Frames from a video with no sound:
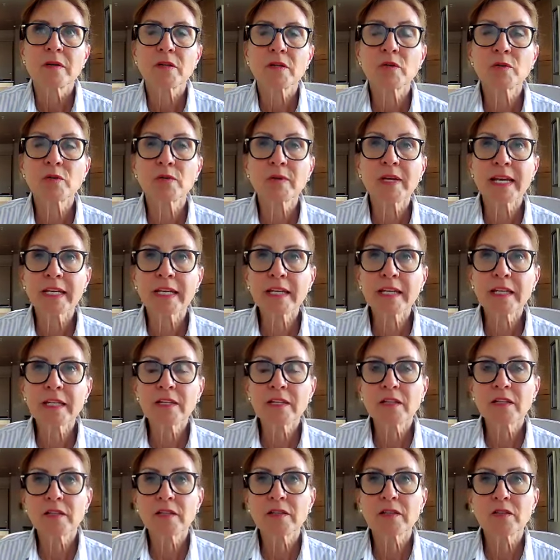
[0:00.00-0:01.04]

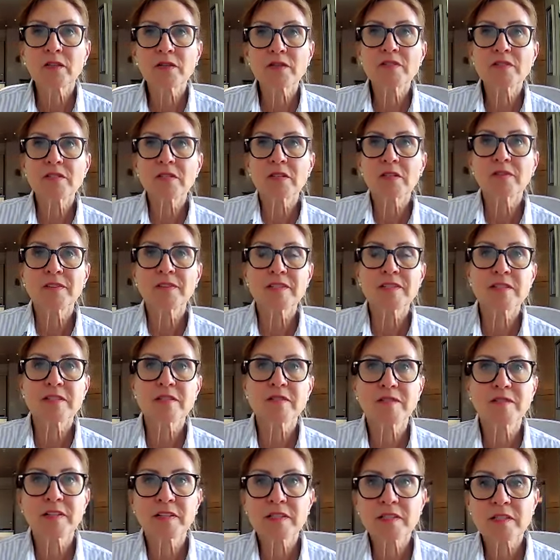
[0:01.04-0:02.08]
creating yourself as the
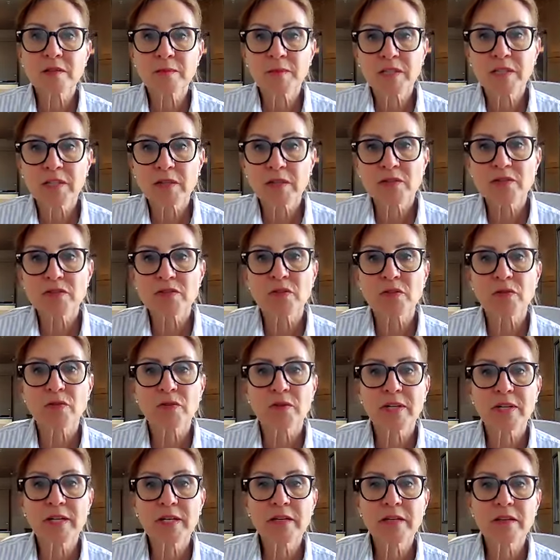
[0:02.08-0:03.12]
victim in your
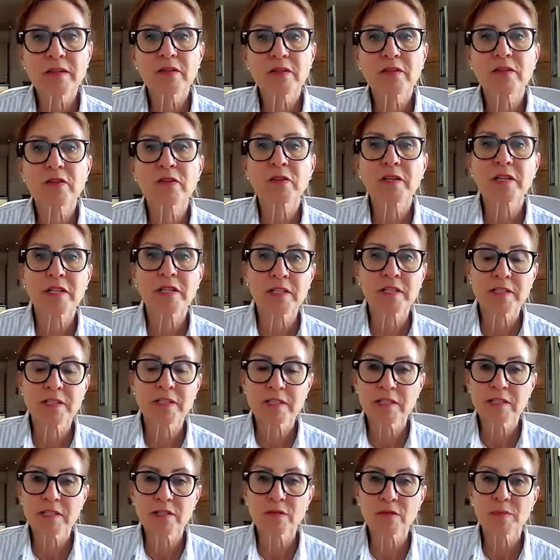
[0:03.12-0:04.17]
story, then you're going to
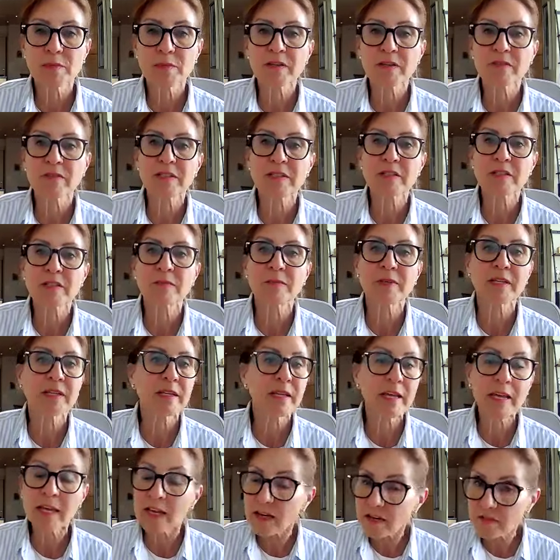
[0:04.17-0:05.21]
continue a victim in
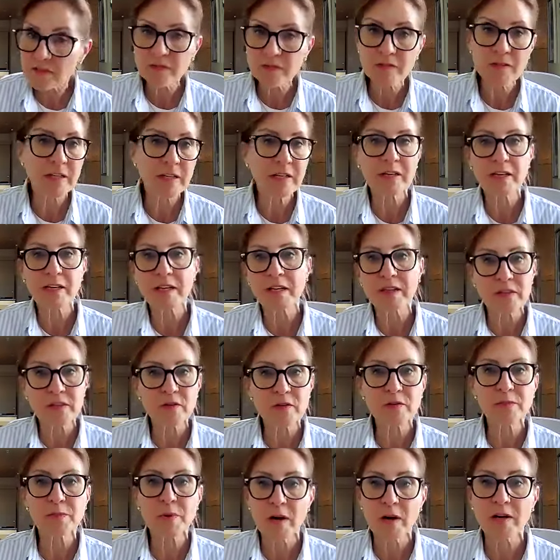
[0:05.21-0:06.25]
every
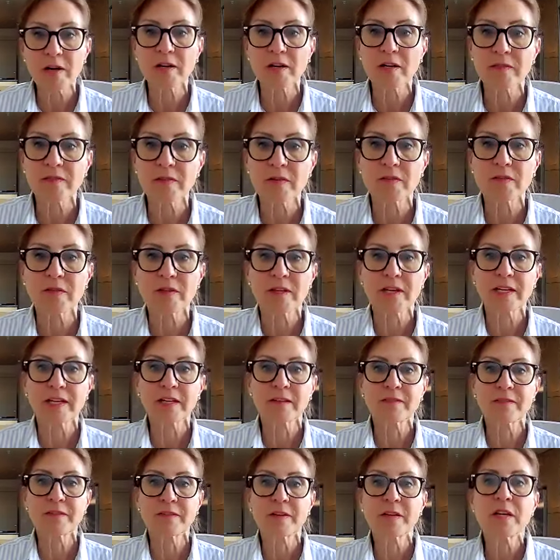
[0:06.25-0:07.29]
other part of your
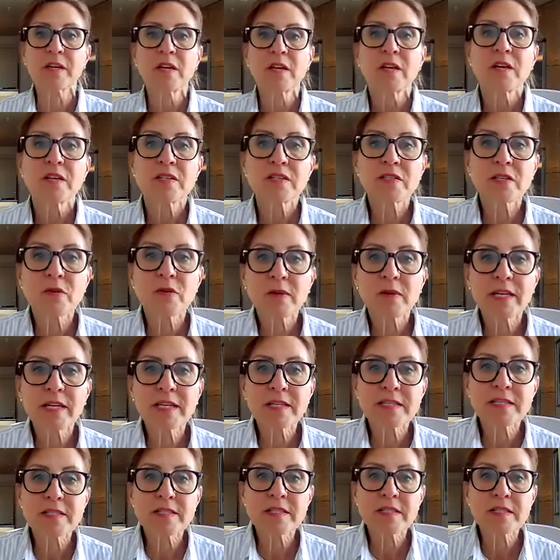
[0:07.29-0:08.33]
life. So
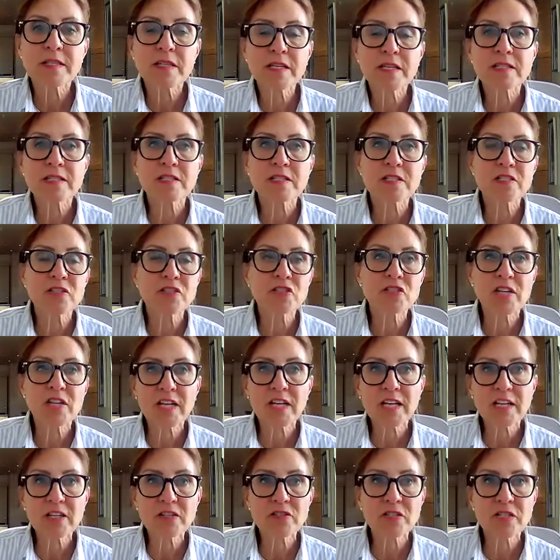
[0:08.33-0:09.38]
it's it's
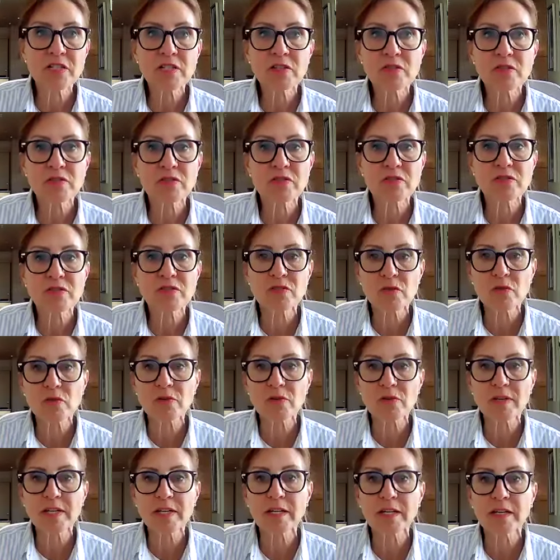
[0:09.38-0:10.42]
changing your
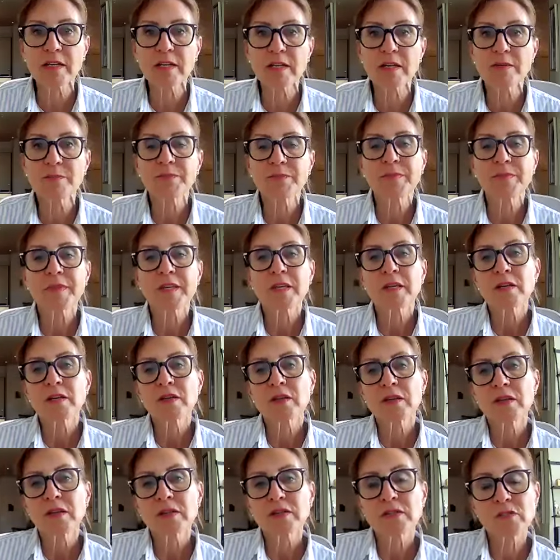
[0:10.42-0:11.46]
story
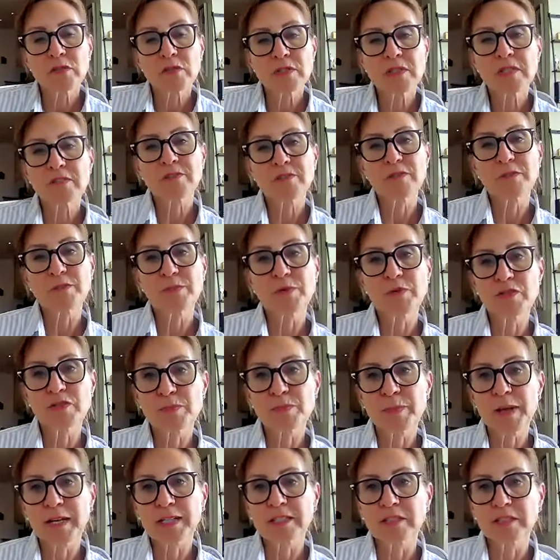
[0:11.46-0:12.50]
to a different
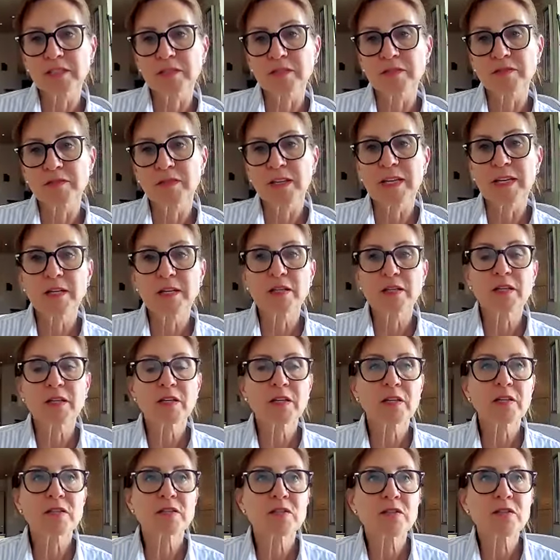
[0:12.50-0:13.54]
perspective. And
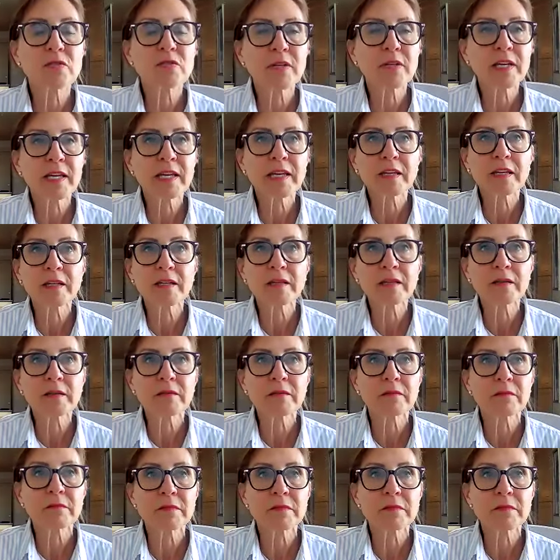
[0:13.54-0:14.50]
because you can